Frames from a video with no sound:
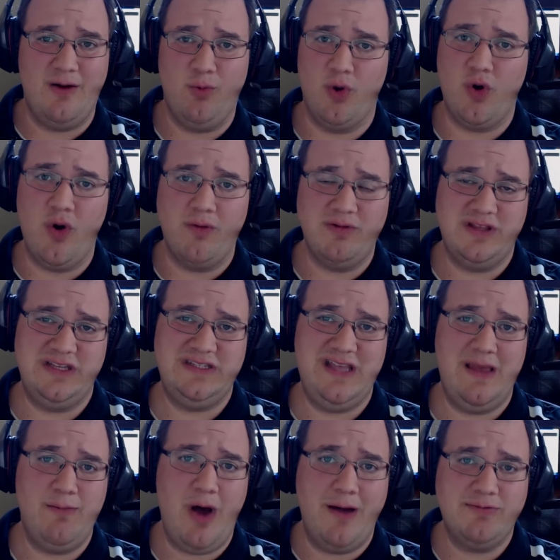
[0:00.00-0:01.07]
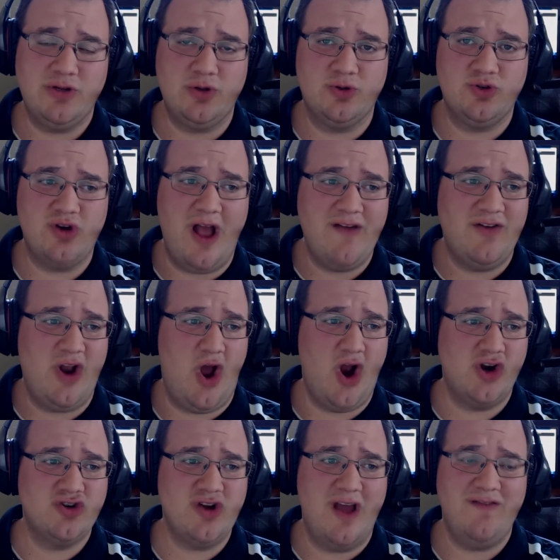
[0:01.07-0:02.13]
We're going with the same optical drive and
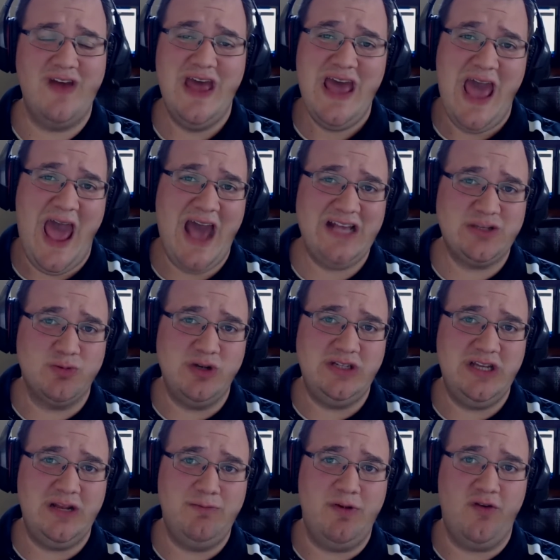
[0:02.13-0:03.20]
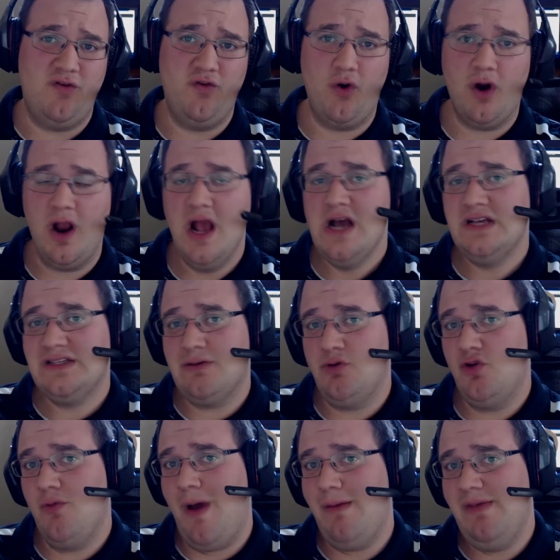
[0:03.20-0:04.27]
hard drive as we did before.
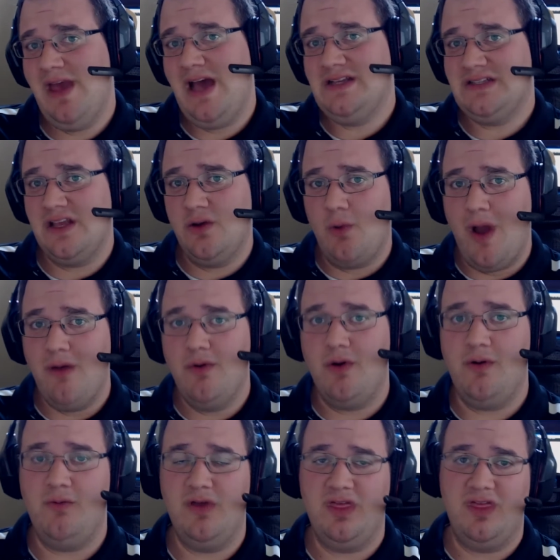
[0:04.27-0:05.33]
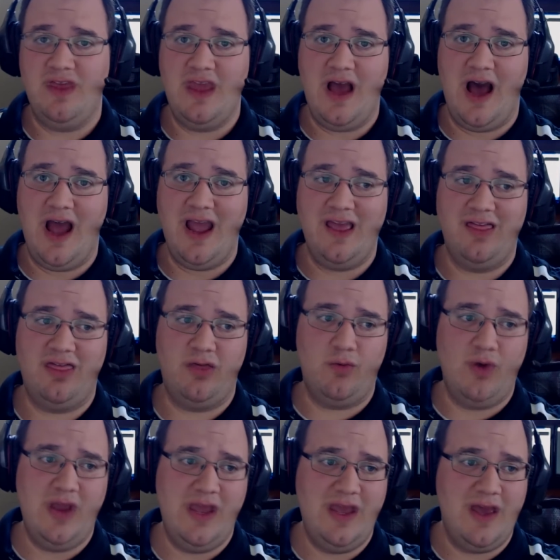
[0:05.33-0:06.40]
Some of you might be asking why we went with the
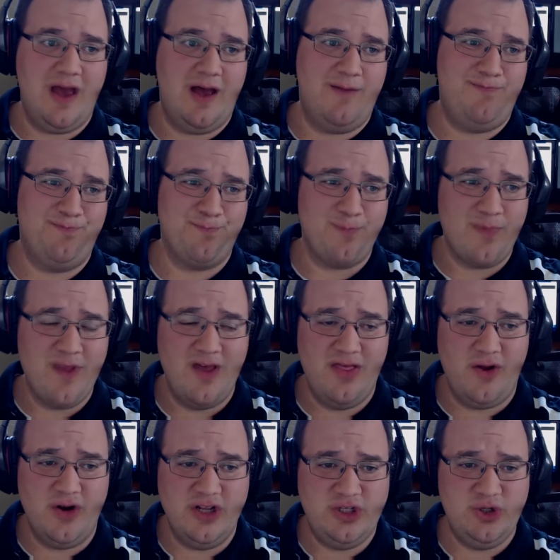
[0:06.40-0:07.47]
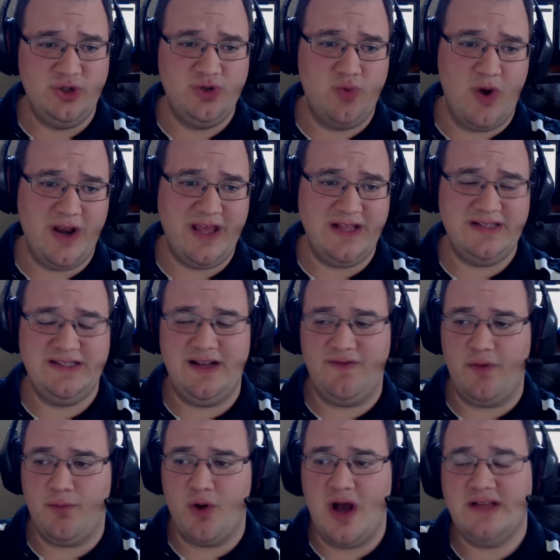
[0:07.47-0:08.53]
i3-3220
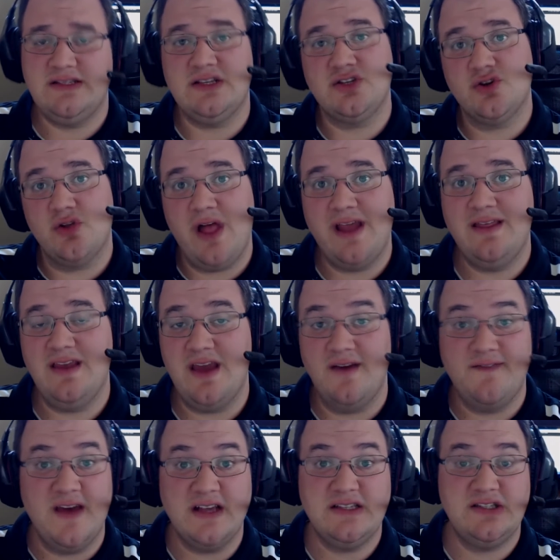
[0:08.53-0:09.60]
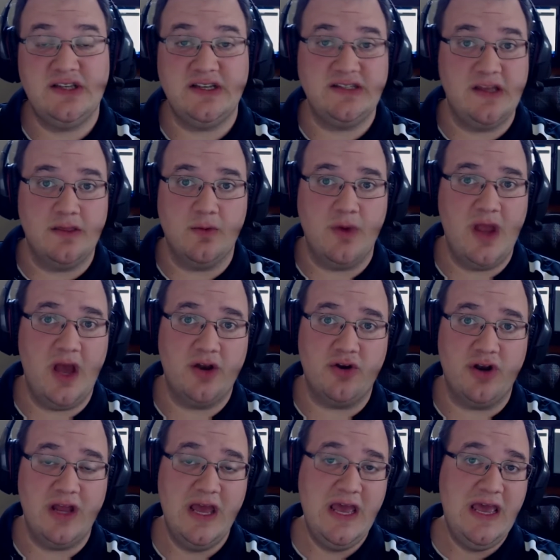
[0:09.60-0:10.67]
instead of a processor like the
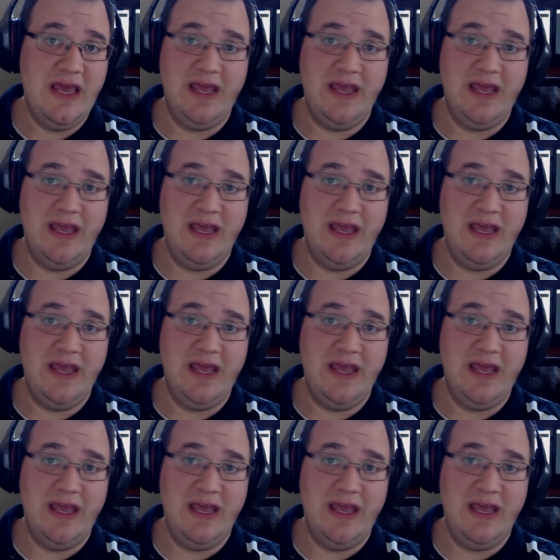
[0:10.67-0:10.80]
FX6300.